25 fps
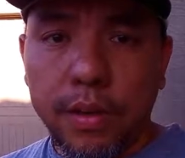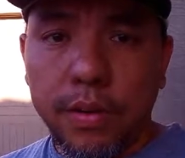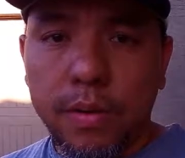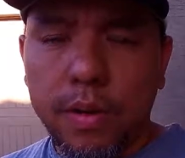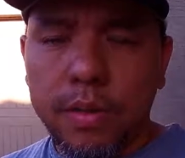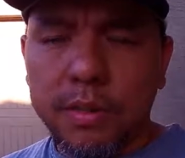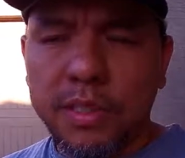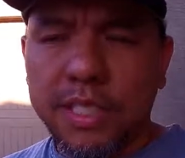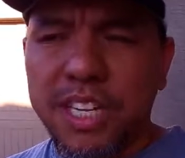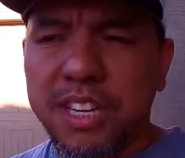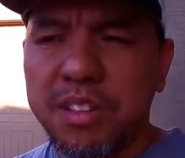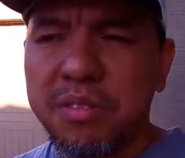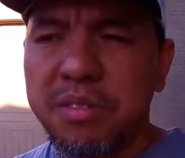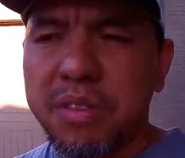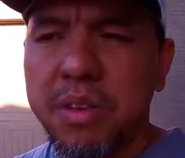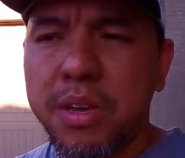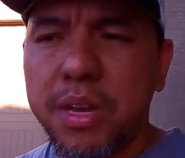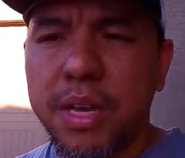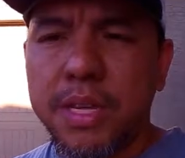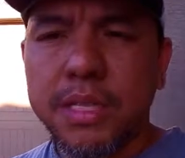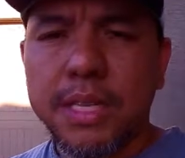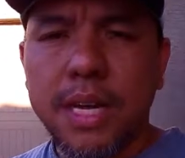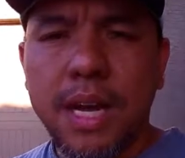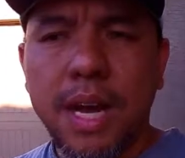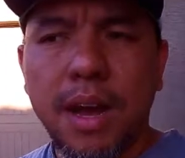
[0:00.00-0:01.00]
I was telling you
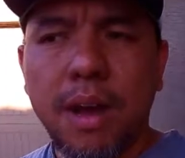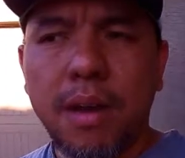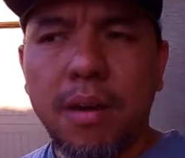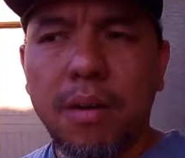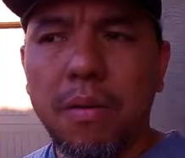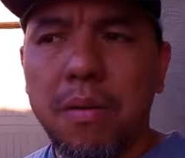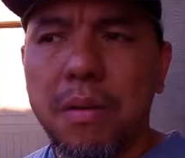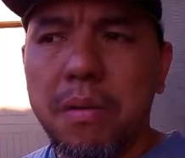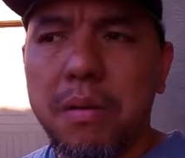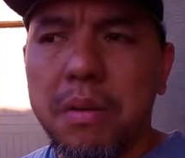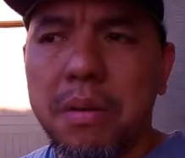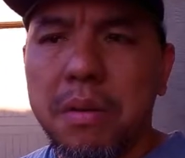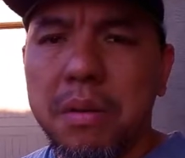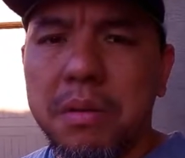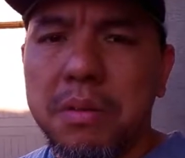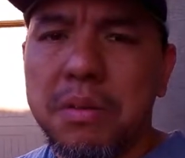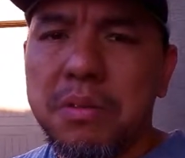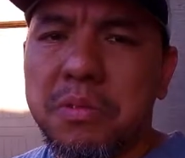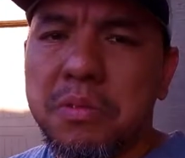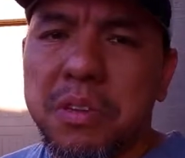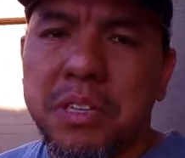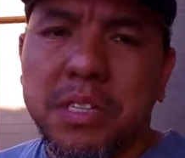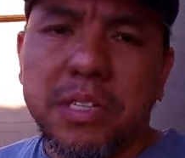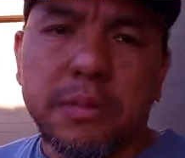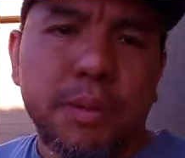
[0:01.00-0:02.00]
guys how
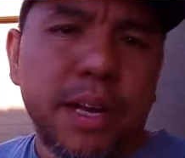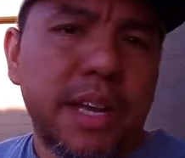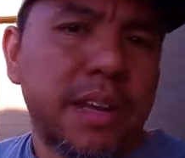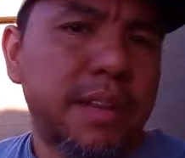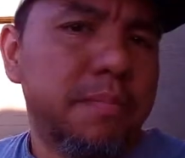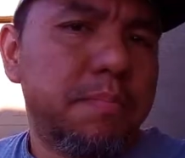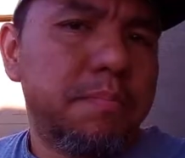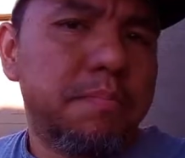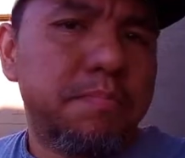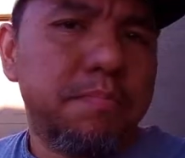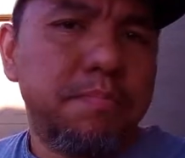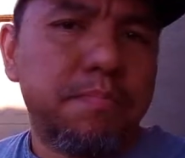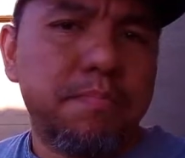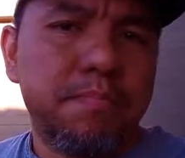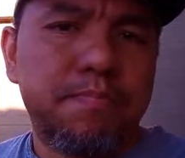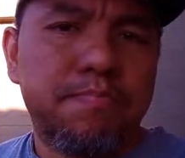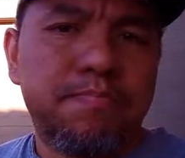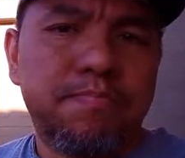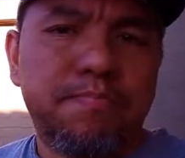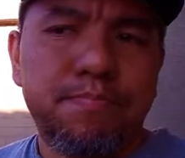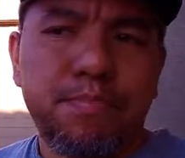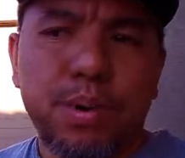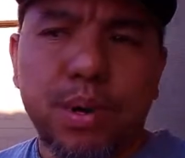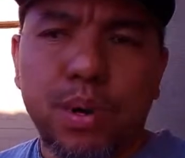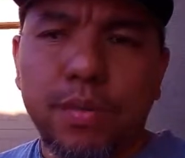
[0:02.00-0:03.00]
don't expect
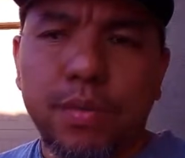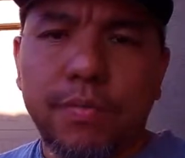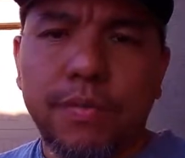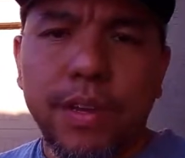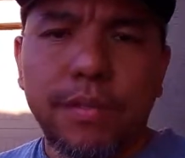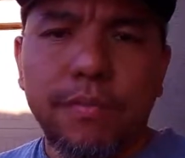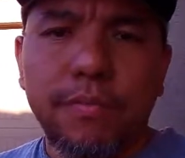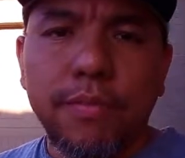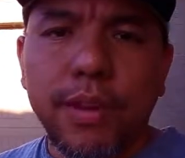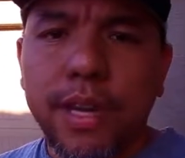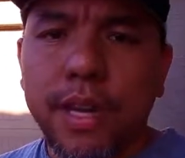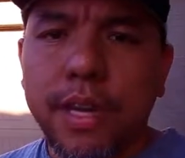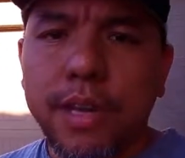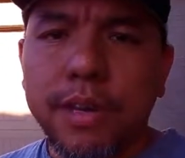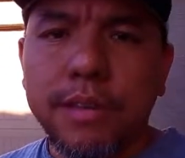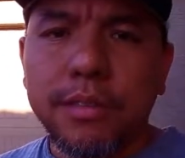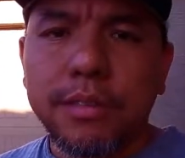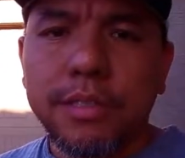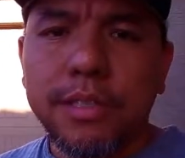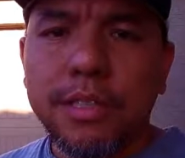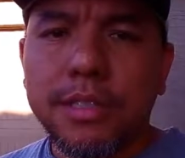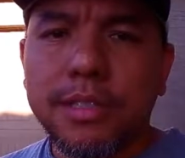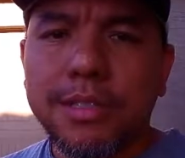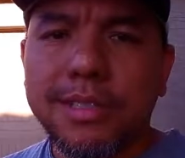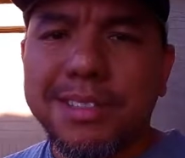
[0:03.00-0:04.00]
perfect videos
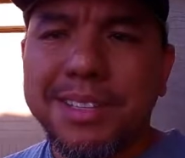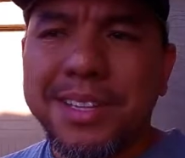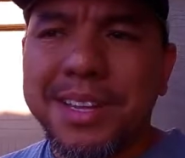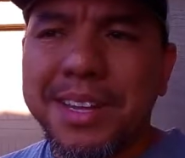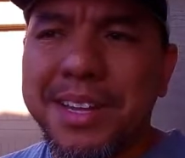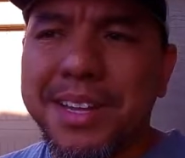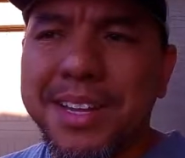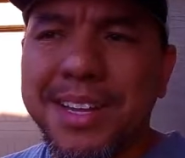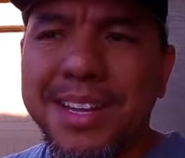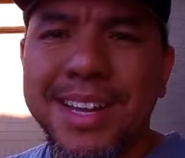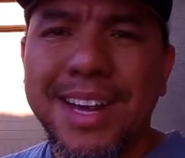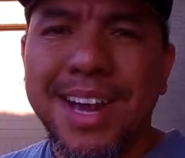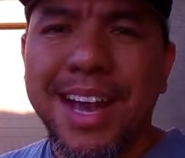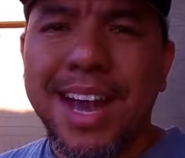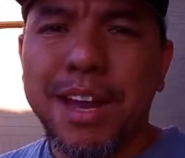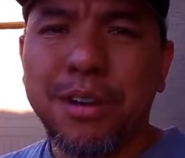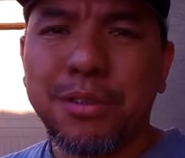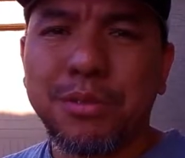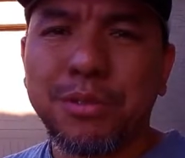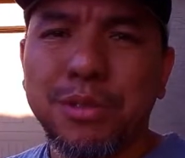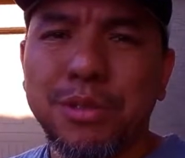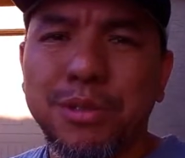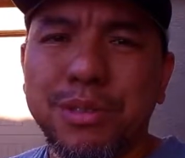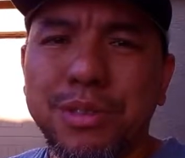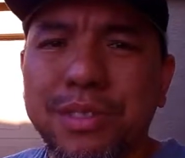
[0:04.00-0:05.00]
because I don't
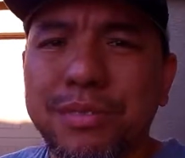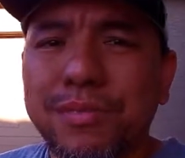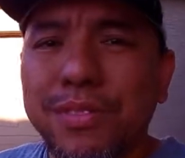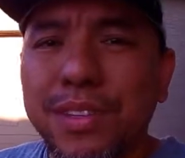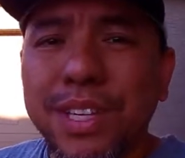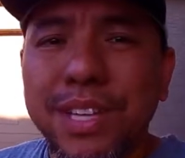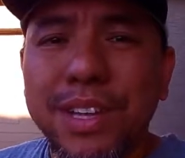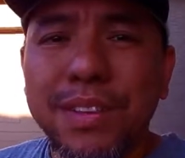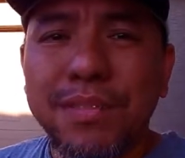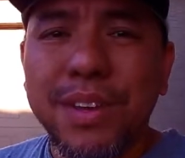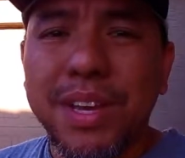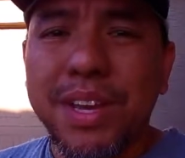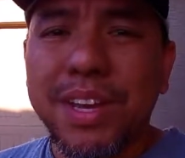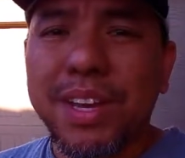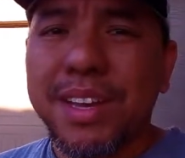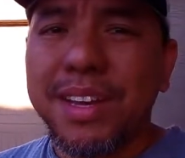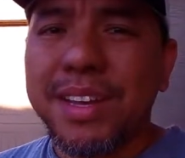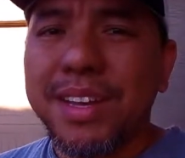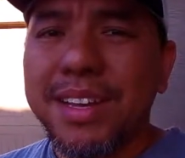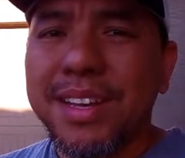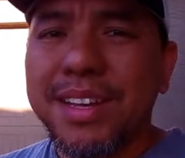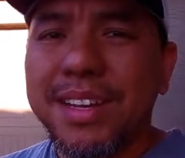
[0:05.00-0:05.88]
do this for a living.